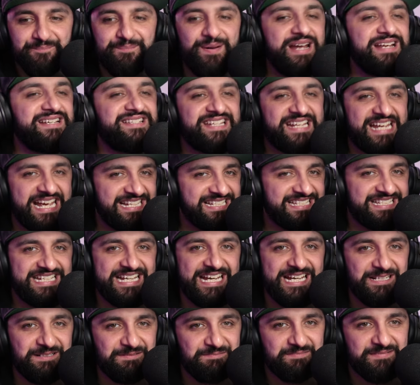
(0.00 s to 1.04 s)
basic ass
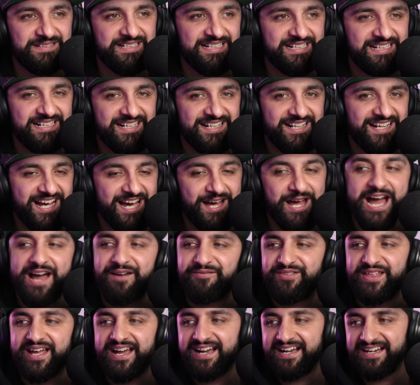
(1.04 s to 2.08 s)
game. I
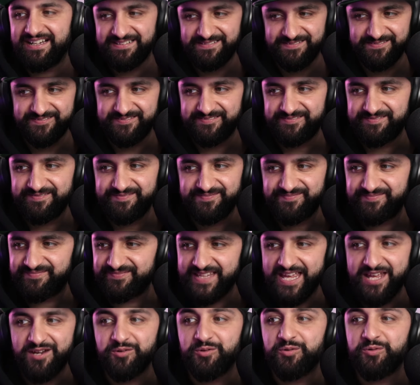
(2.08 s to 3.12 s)
have that
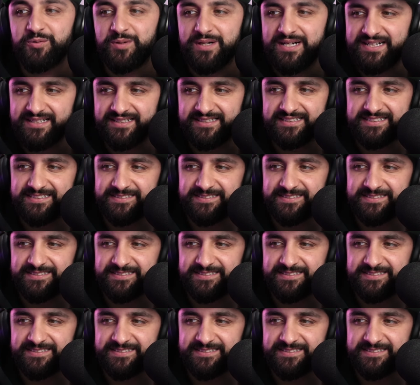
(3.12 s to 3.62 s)
and it will work.